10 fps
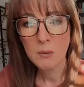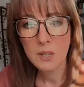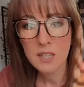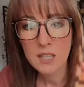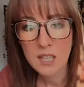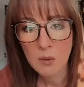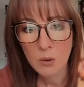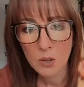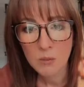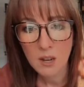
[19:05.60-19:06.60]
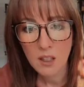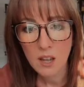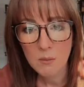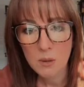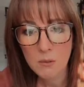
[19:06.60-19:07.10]
I've been recently approached by a
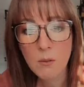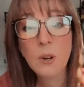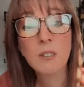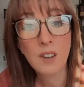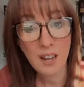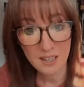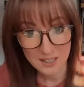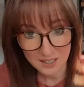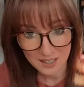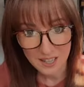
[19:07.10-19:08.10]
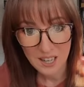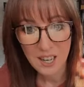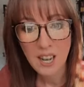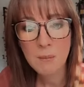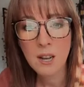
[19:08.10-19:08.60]
lot of people for advice.
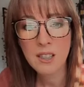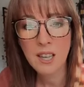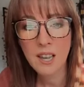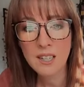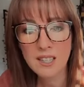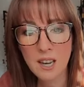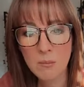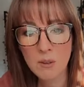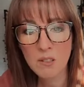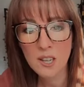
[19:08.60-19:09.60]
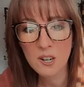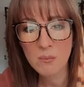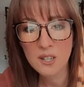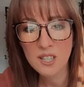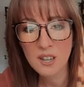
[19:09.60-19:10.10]
I'm not that type of
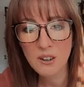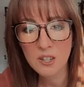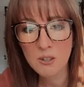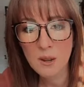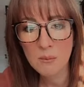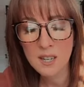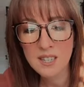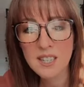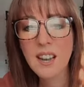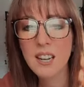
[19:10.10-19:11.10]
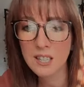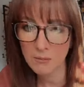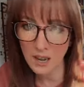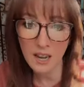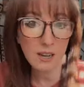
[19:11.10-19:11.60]
therapist though. I do my best to guide
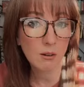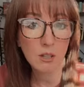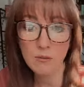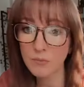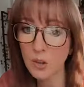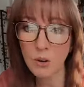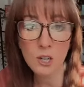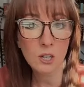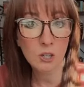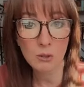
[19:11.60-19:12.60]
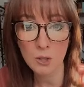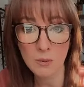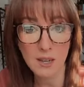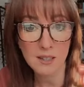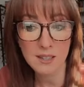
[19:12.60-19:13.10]
them. Hey, all you can do is
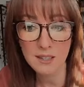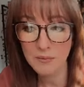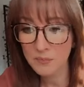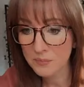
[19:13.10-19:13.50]
your best.